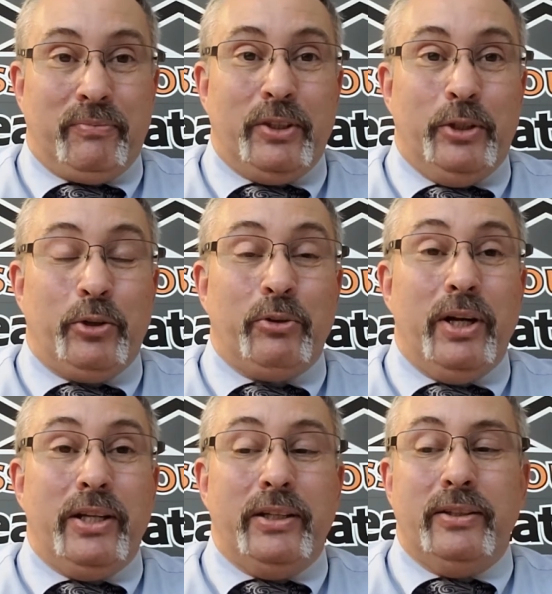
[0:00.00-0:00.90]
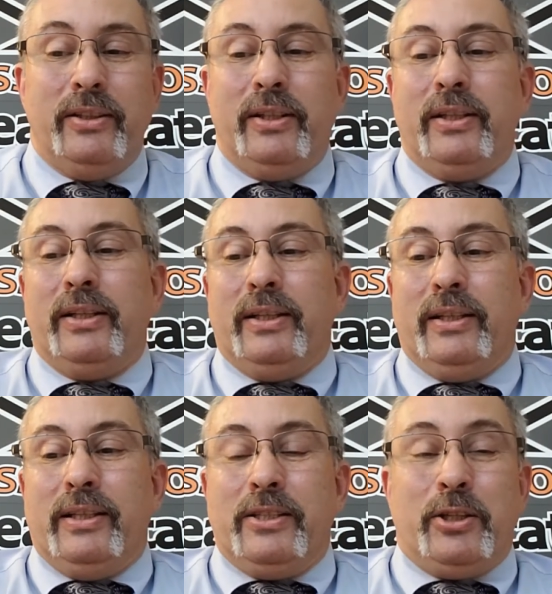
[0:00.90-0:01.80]
you're ready.
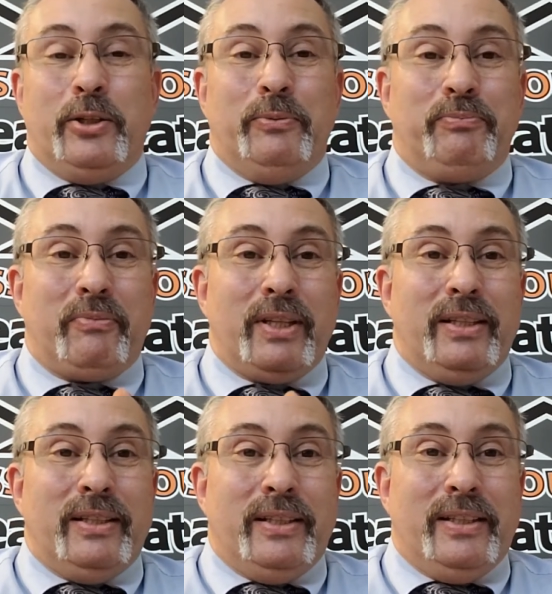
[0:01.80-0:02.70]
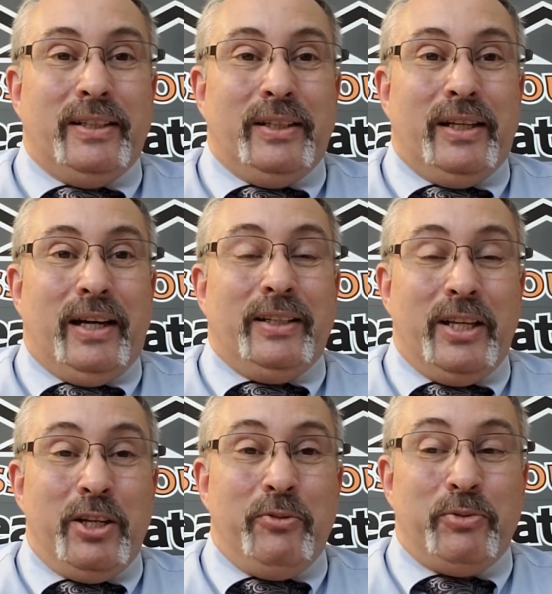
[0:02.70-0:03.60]
So I
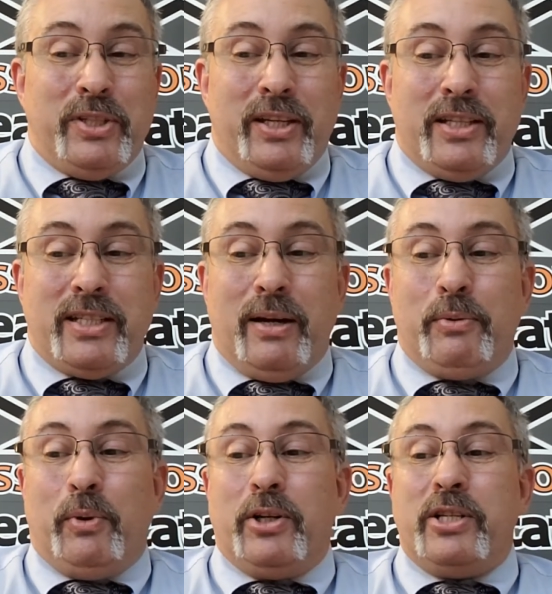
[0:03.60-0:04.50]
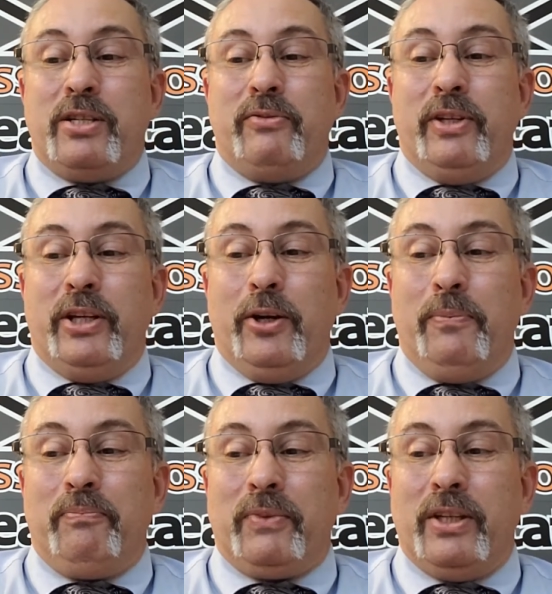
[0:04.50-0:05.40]
thank you for taking the time to watch this
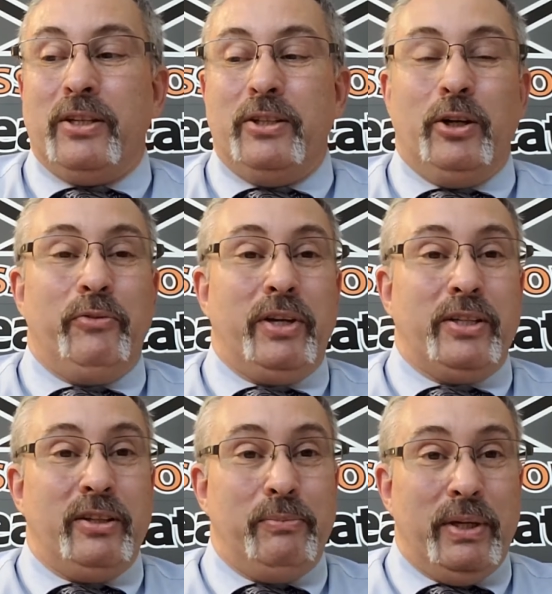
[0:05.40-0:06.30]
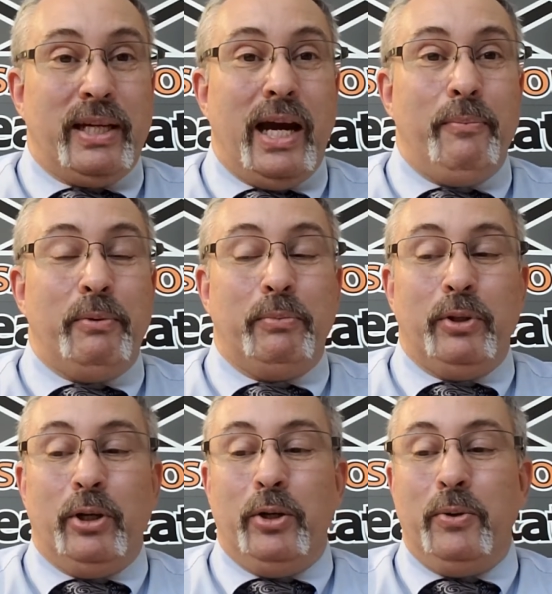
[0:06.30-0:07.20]
video. Don't forget to leave me a comment
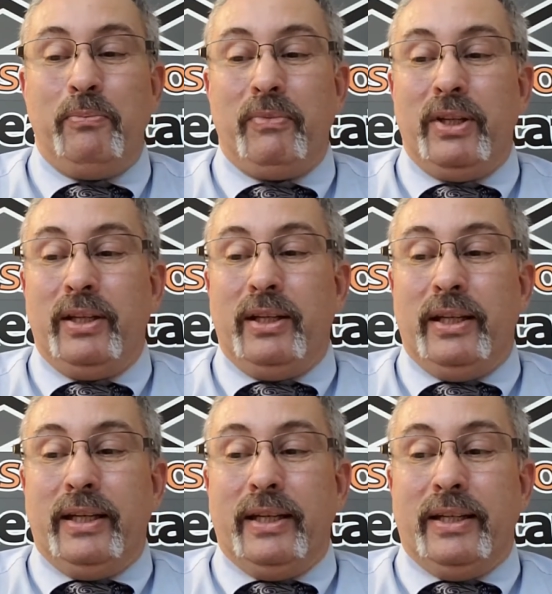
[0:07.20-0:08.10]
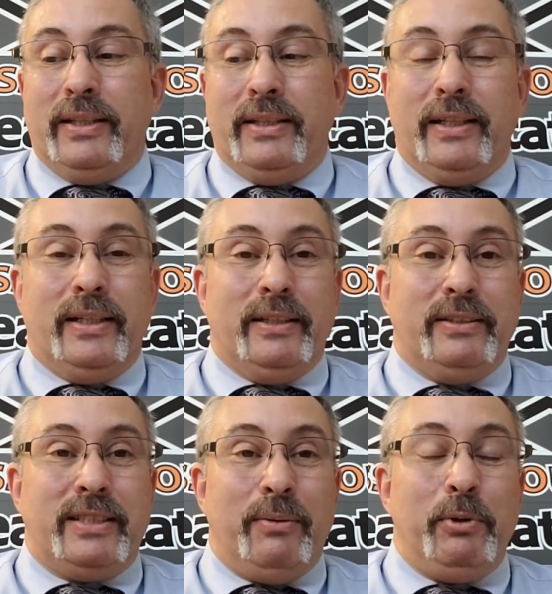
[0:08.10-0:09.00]
below, and
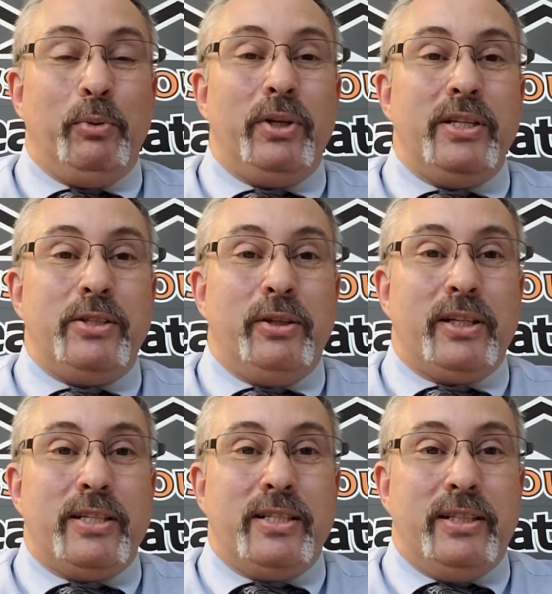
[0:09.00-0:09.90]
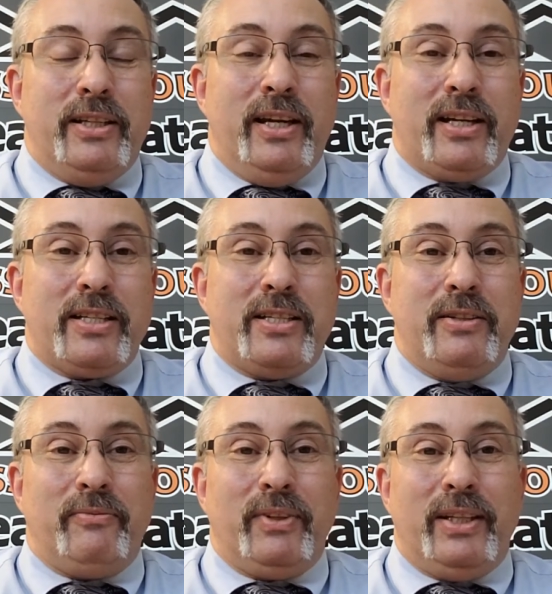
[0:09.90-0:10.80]
tell me what it is you'd like to see next.
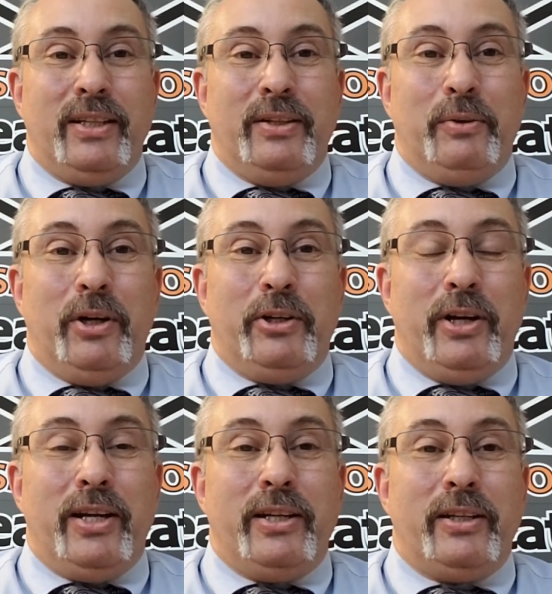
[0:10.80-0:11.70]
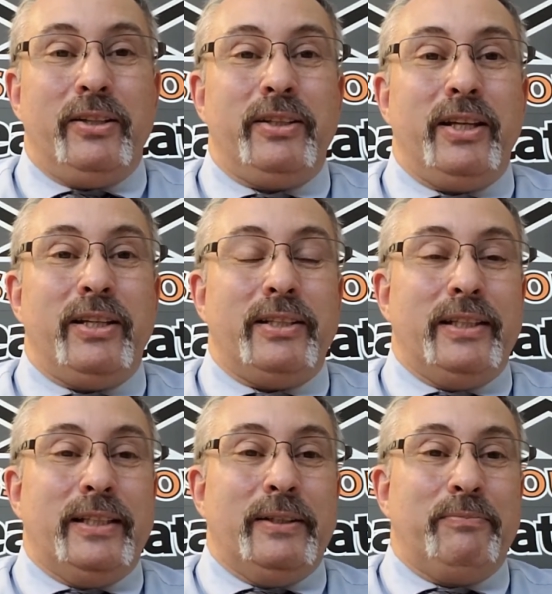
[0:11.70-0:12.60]
While you're at it, click that
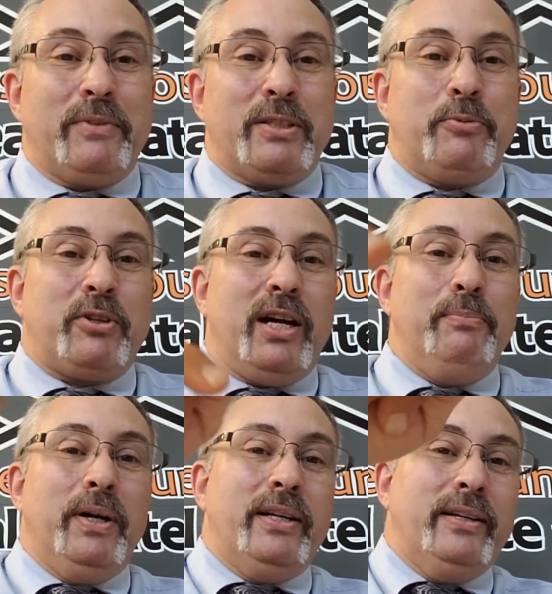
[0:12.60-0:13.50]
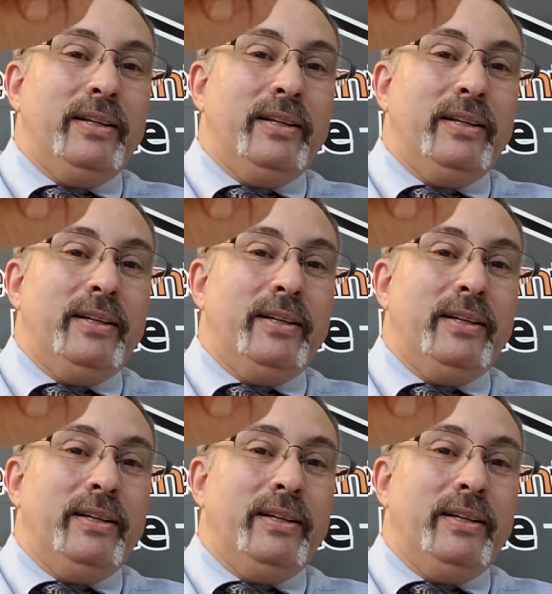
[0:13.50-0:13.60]
subscribe button